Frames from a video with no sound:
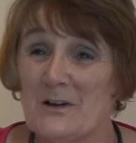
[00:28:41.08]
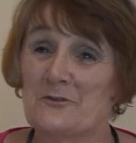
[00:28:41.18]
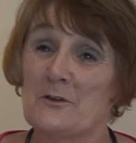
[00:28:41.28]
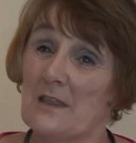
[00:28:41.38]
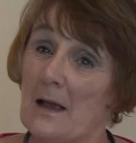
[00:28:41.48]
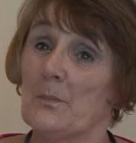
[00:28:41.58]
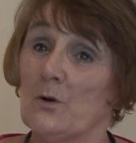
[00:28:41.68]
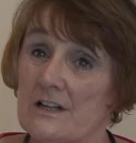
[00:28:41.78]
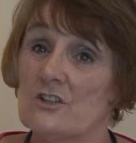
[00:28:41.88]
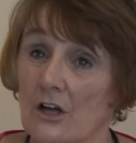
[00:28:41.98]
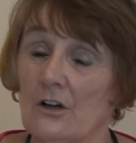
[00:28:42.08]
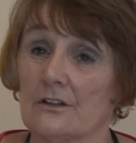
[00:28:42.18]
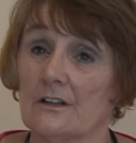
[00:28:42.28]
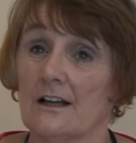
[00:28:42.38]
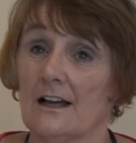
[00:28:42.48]
But from that point
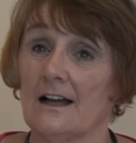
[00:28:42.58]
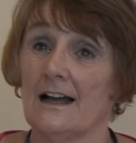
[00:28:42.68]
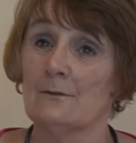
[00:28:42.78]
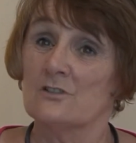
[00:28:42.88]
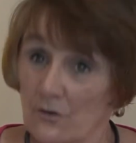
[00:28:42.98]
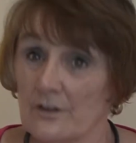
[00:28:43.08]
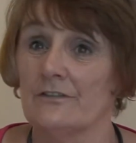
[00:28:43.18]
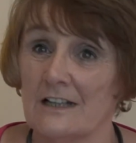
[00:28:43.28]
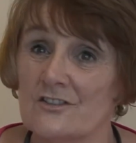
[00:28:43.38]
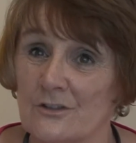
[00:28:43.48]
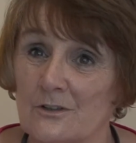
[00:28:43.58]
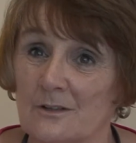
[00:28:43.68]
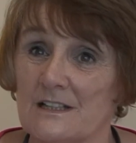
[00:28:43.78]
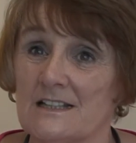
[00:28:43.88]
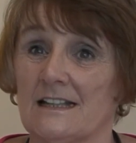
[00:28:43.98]
on, I was on the Village Hall
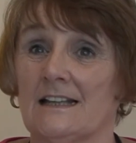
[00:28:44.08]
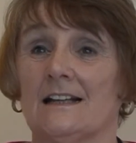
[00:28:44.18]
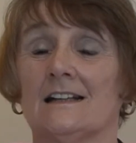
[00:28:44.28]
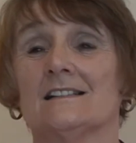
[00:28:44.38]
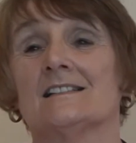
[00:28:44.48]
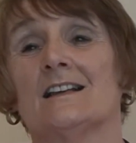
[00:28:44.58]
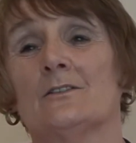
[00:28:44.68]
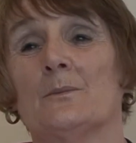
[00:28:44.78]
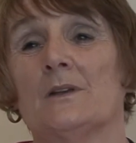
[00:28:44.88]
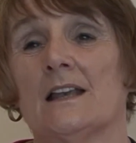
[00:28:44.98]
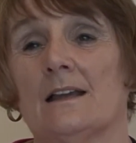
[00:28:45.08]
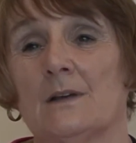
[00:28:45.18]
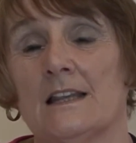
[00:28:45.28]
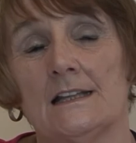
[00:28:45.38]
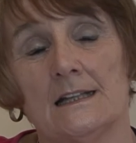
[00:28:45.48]
Committee. And so I
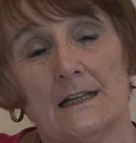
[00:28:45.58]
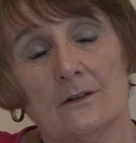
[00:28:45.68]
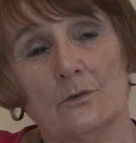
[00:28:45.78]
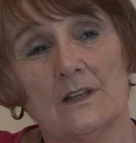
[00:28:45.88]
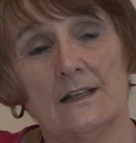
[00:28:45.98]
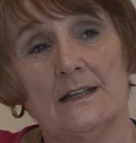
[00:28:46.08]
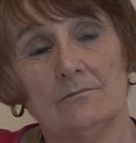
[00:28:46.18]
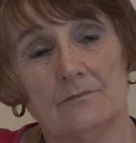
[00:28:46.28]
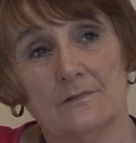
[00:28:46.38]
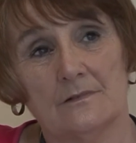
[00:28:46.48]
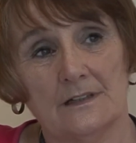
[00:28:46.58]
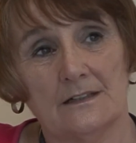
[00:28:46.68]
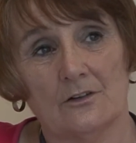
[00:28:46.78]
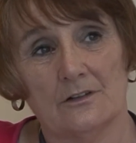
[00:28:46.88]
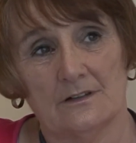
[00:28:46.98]
became, and then with the
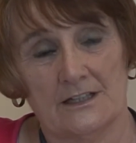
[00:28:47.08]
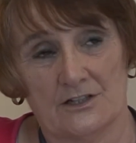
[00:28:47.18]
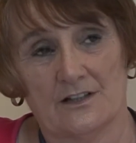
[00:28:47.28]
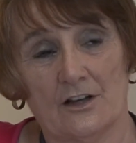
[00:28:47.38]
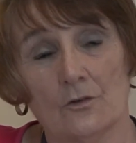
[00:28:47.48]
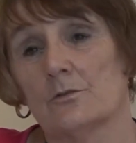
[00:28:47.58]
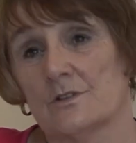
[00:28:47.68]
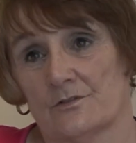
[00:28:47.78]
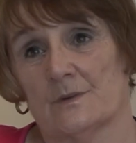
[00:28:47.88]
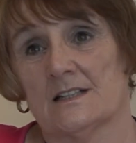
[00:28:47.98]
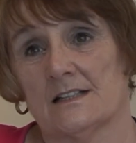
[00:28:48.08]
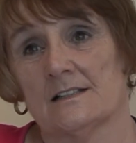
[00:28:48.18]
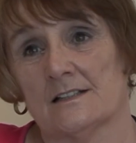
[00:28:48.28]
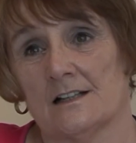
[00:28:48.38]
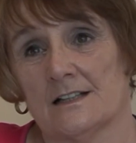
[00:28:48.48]
Aurewas Dramatic
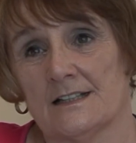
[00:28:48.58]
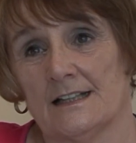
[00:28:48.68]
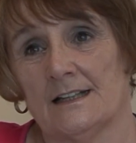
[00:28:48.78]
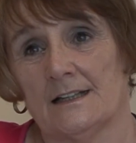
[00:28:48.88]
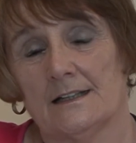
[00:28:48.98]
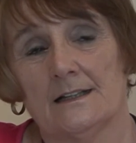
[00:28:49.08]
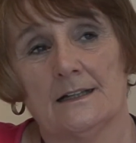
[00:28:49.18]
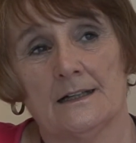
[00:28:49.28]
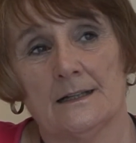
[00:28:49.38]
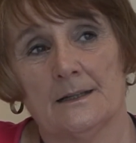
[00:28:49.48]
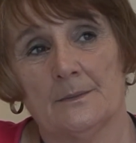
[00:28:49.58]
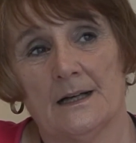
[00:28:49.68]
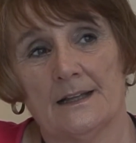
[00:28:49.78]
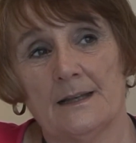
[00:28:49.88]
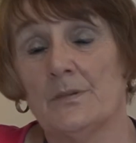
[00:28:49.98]
Society,
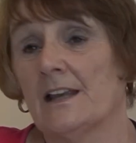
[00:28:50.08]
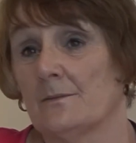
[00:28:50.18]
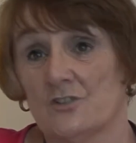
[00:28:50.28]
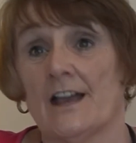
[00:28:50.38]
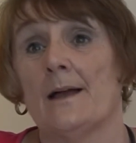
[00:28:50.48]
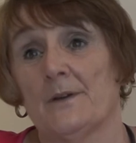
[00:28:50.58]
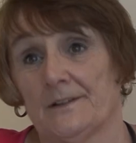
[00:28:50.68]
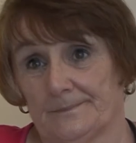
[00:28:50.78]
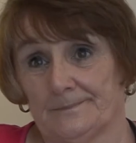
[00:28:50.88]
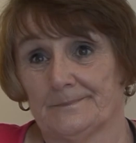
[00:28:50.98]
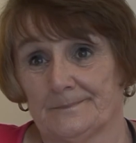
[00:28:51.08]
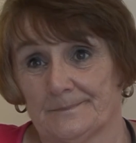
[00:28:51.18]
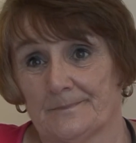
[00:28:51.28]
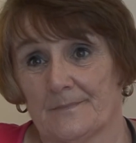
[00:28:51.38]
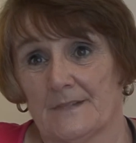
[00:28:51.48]
I then became chairman.
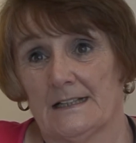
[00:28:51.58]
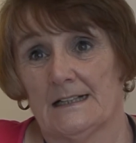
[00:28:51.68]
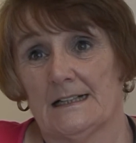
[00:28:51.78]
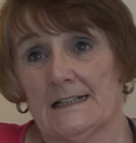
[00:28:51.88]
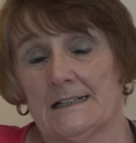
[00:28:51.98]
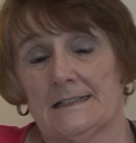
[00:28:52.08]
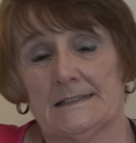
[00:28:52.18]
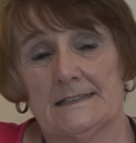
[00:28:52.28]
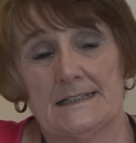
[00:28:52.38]
And